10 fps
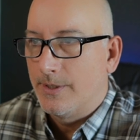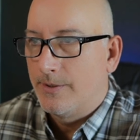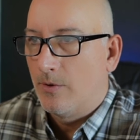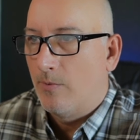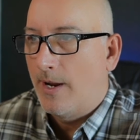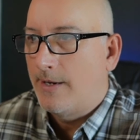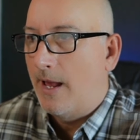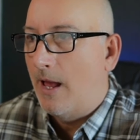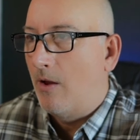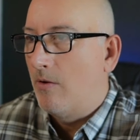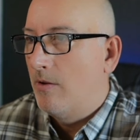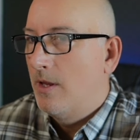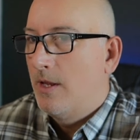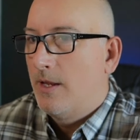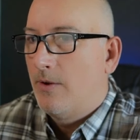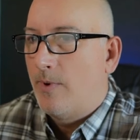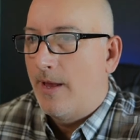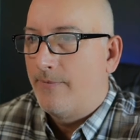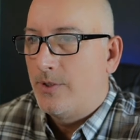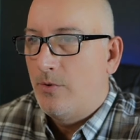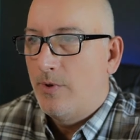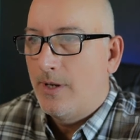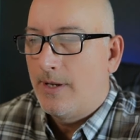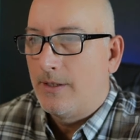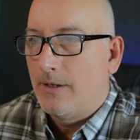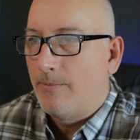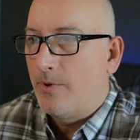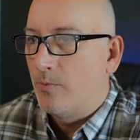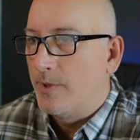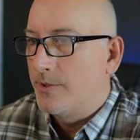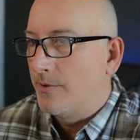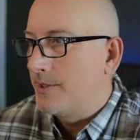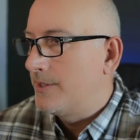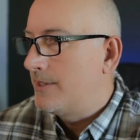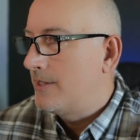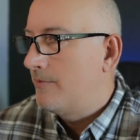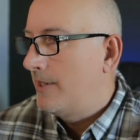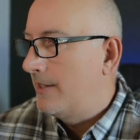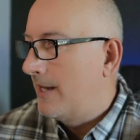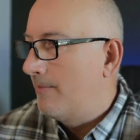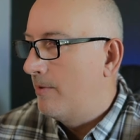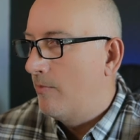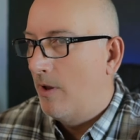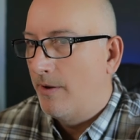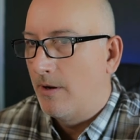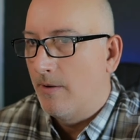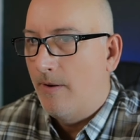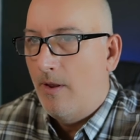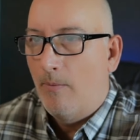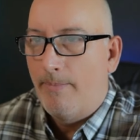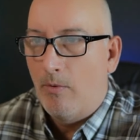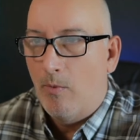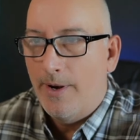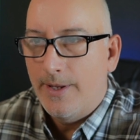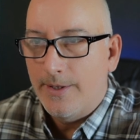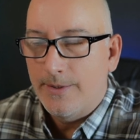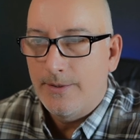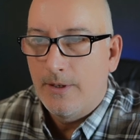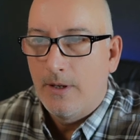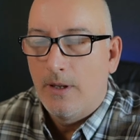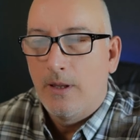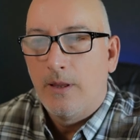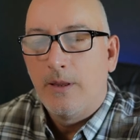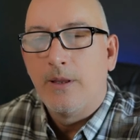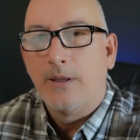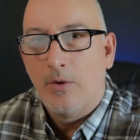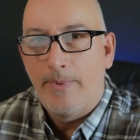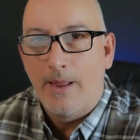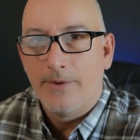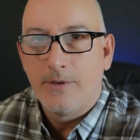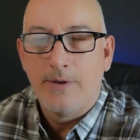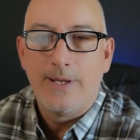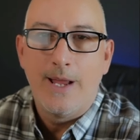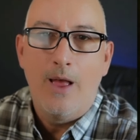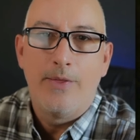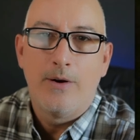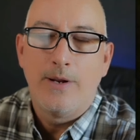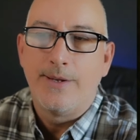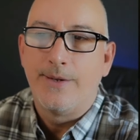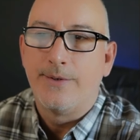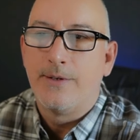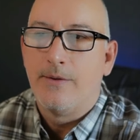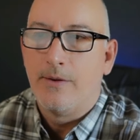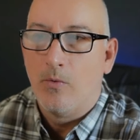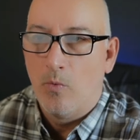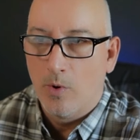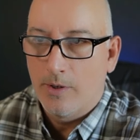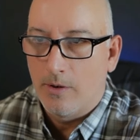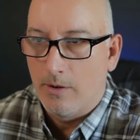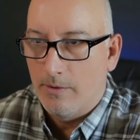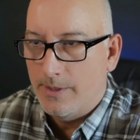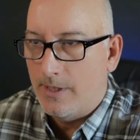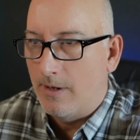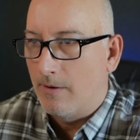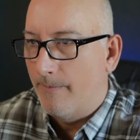So right now, we have two connected compute resources. It doesn't really label them well here, but one is the load balancer and the other is the worker tier.